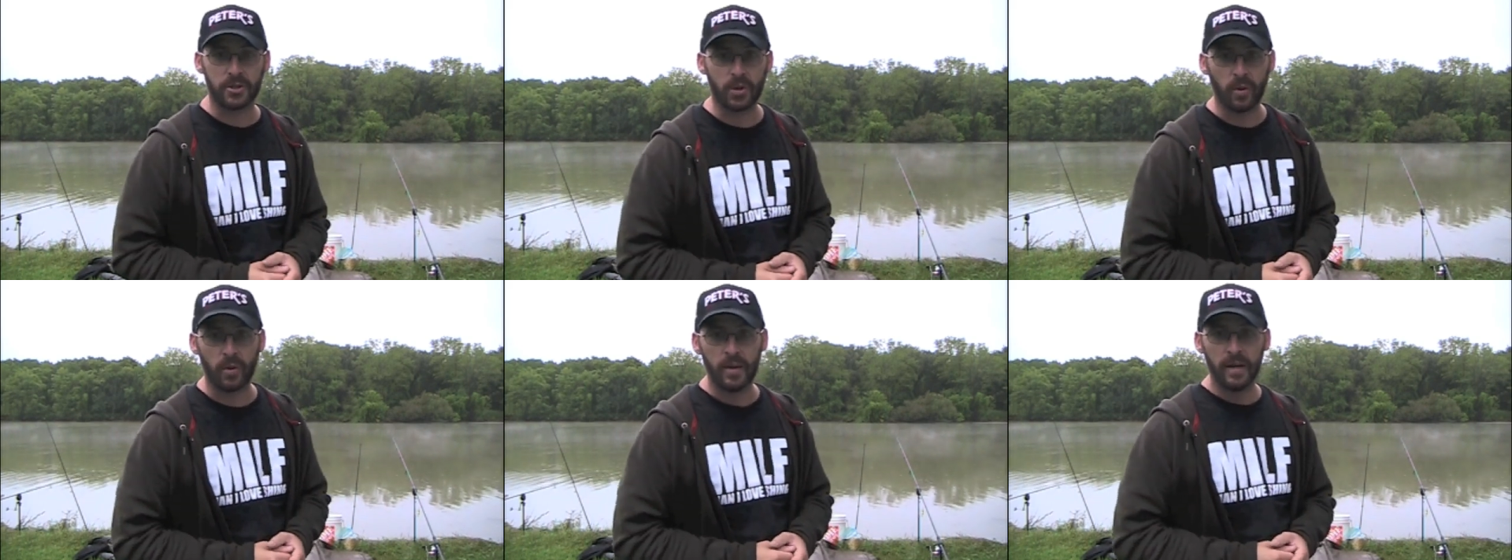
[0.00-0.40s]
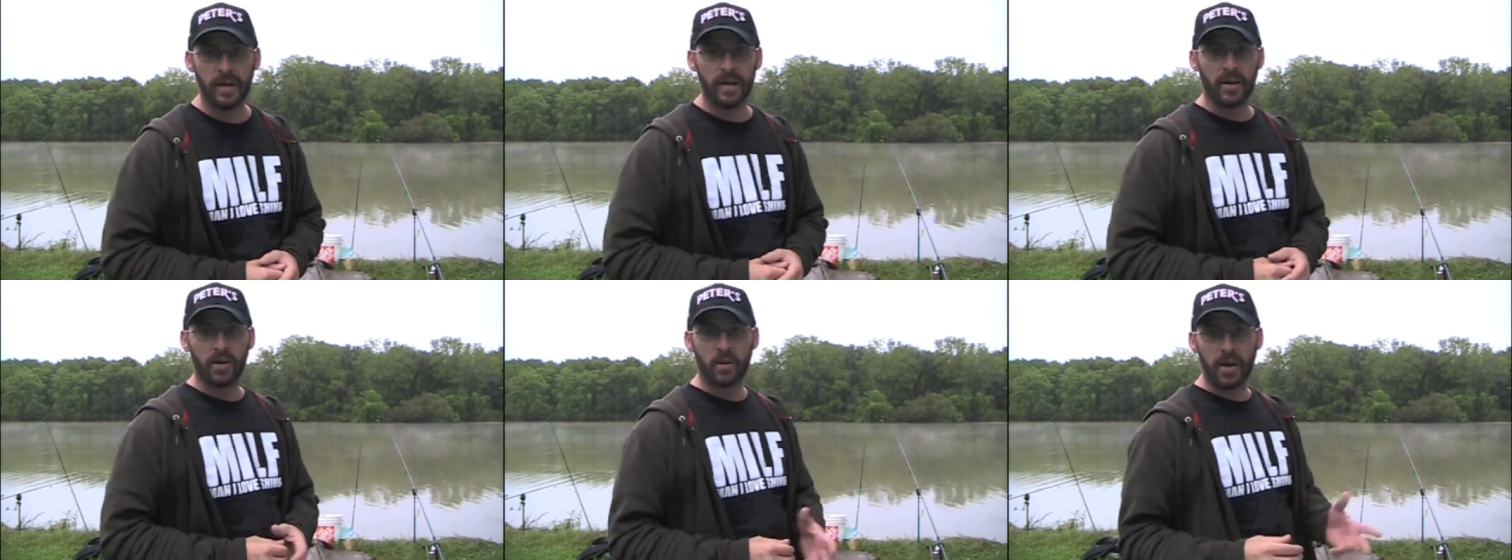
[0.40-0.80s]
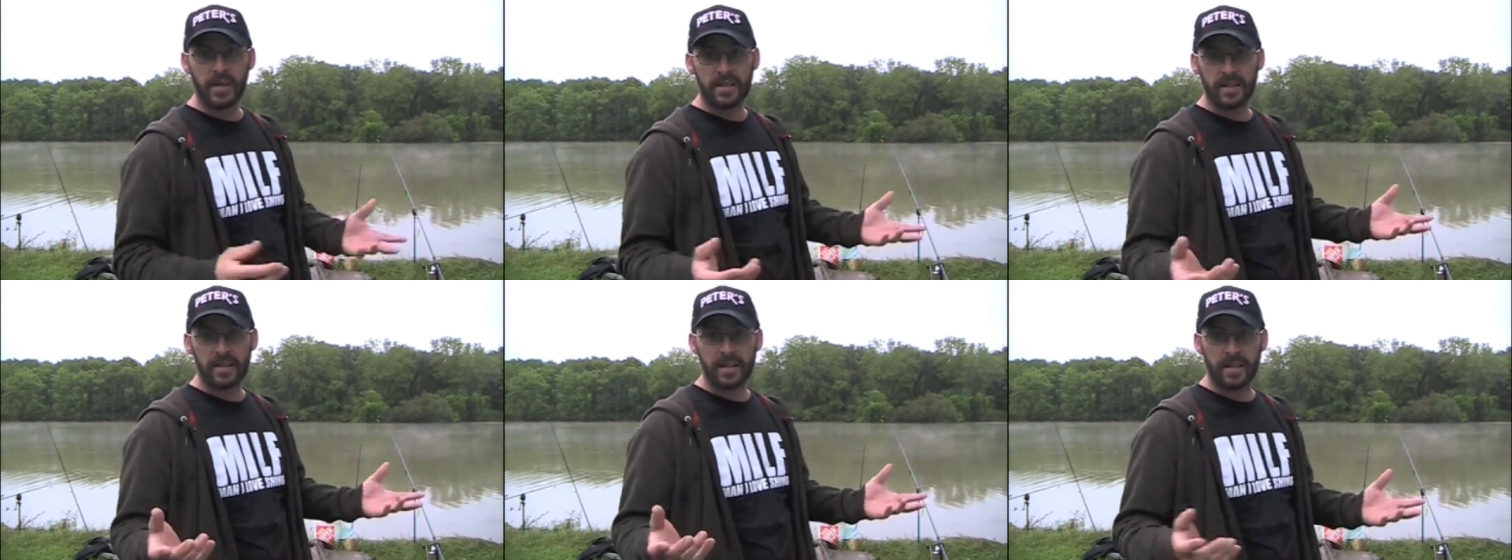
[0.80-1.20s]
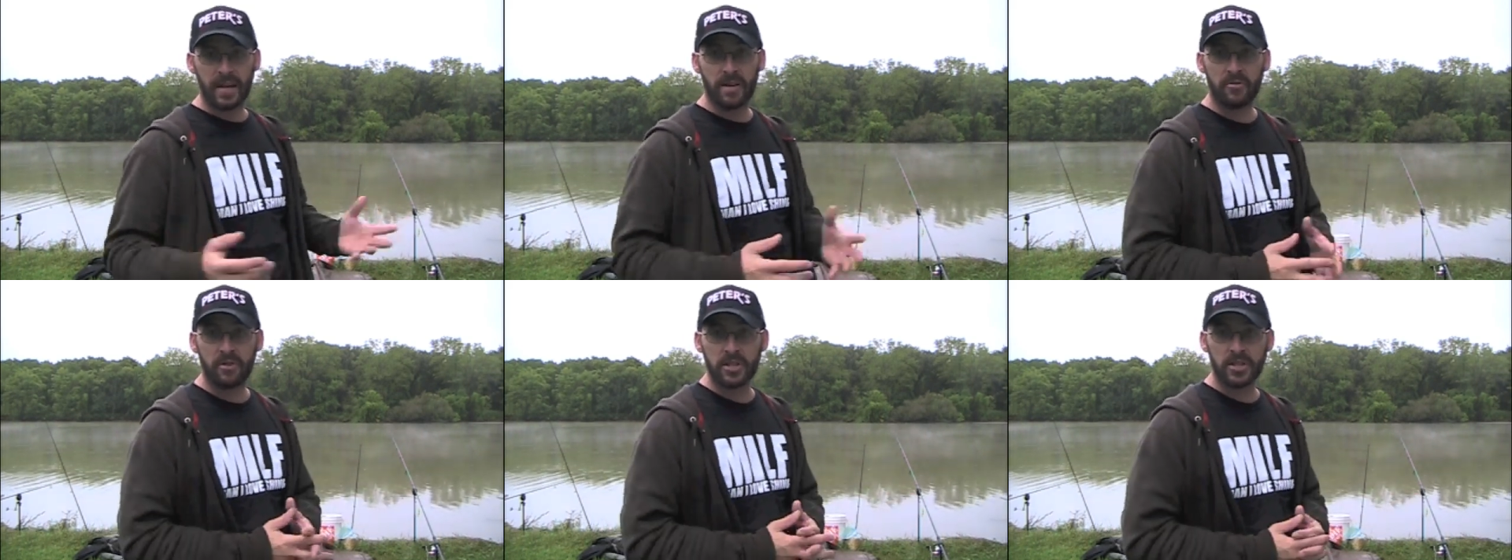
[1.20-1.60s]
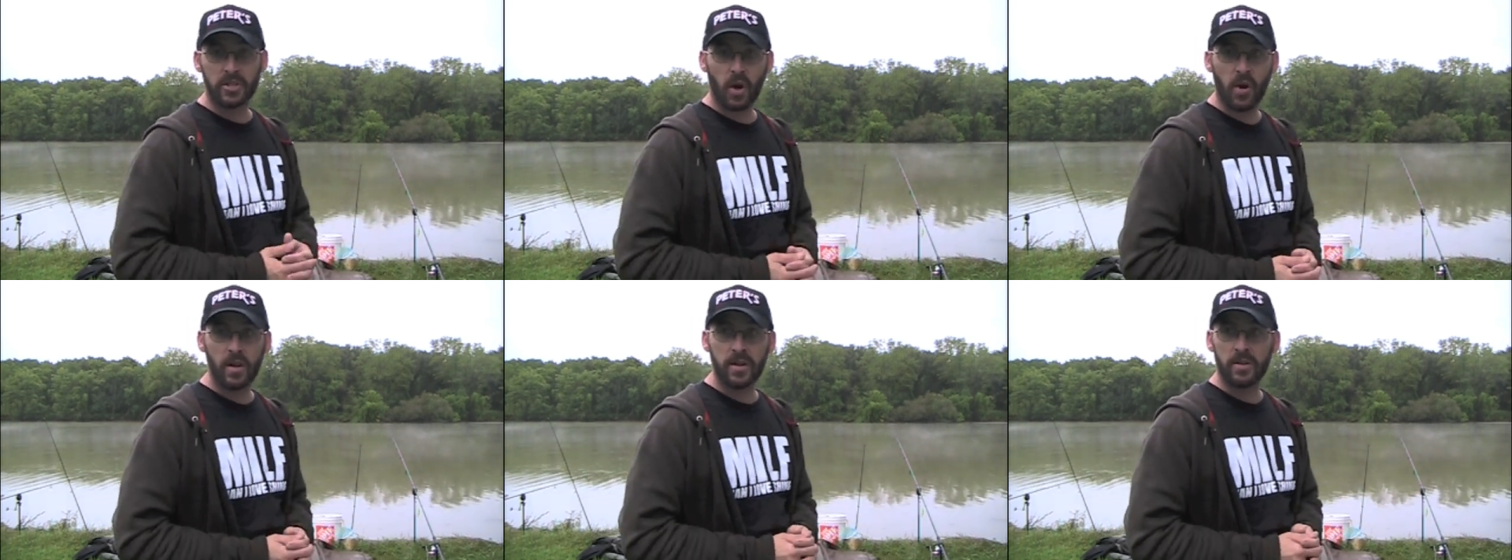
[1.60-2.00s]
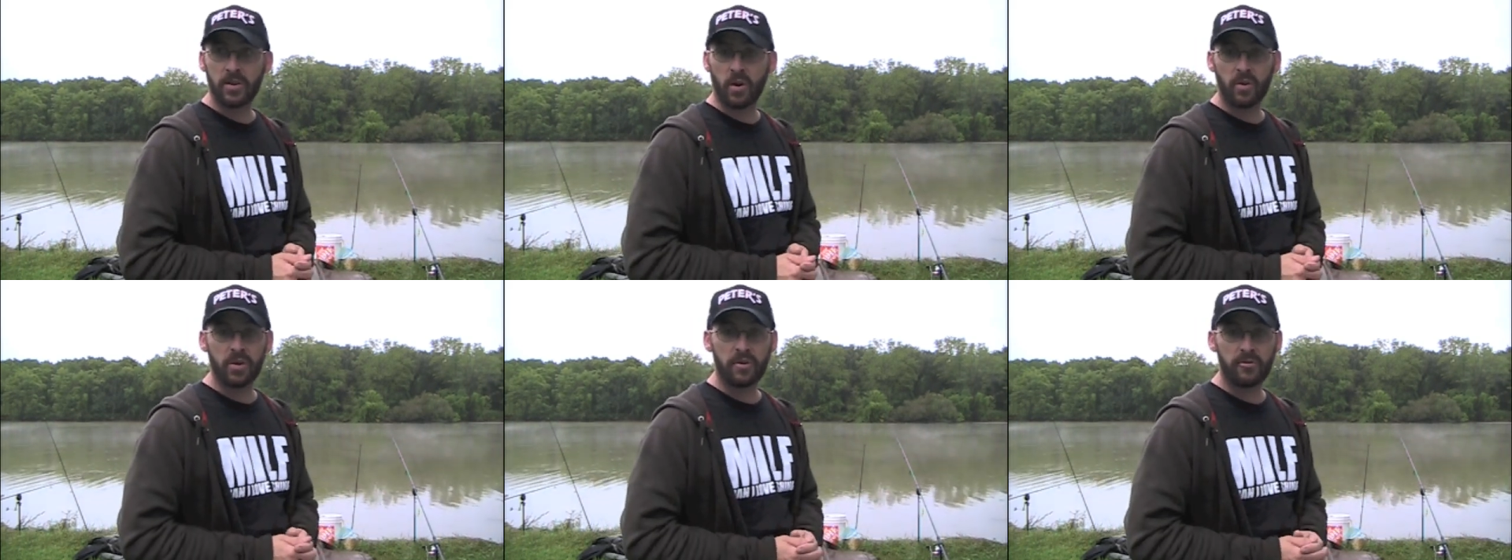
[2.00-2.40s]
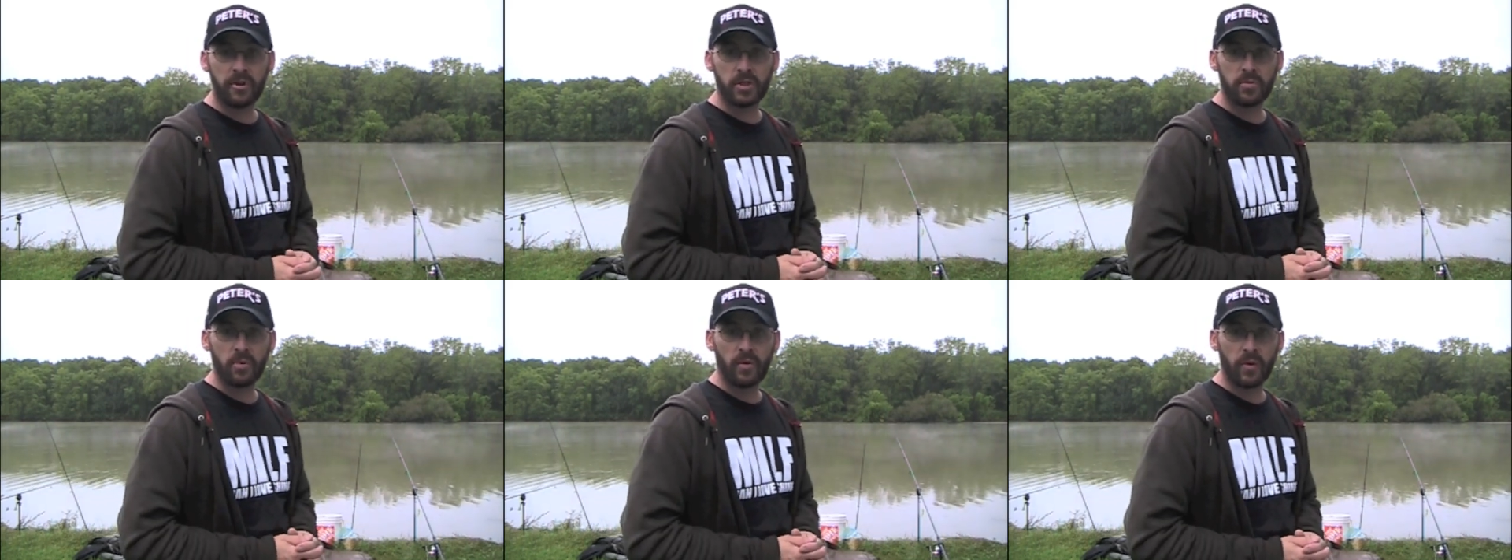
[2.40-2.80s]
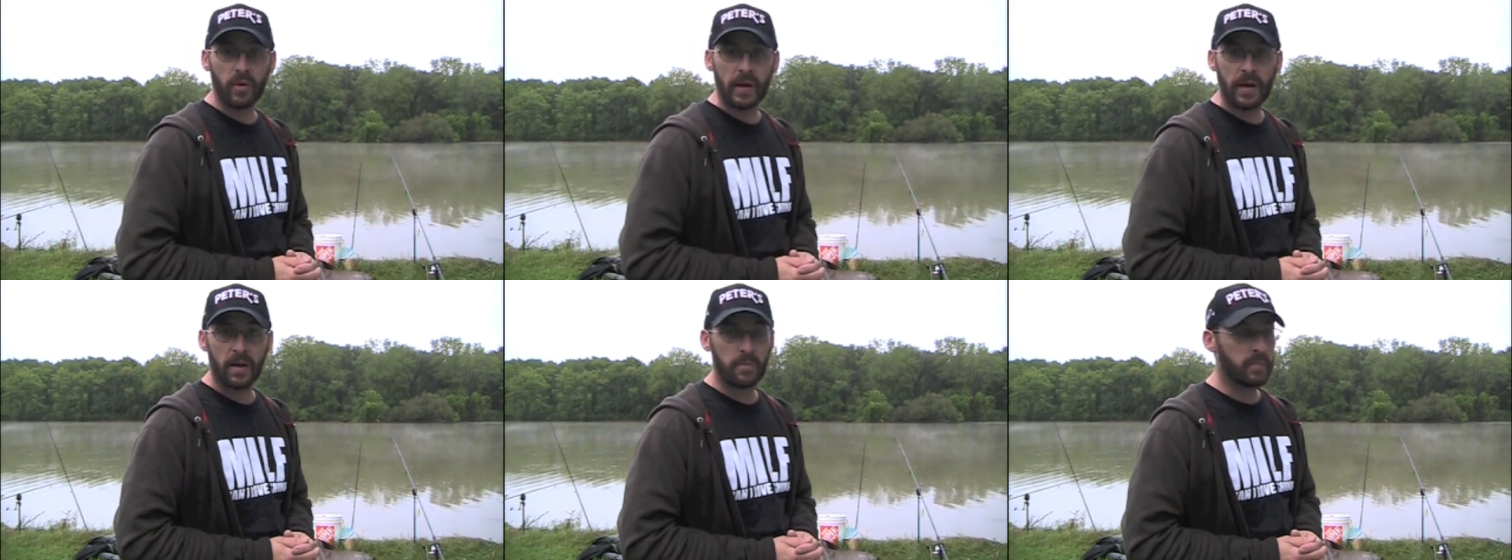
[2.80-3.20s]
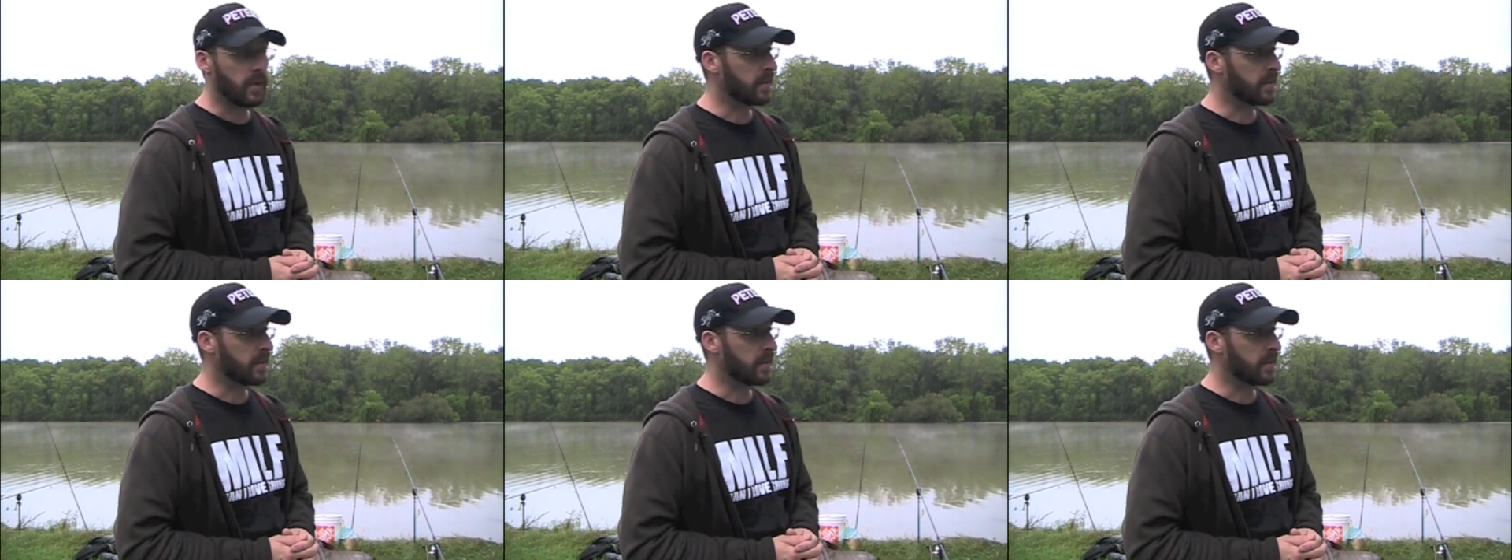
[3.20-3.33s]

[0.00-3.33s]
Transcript: So great to get a fish started and know that the fish are moving around,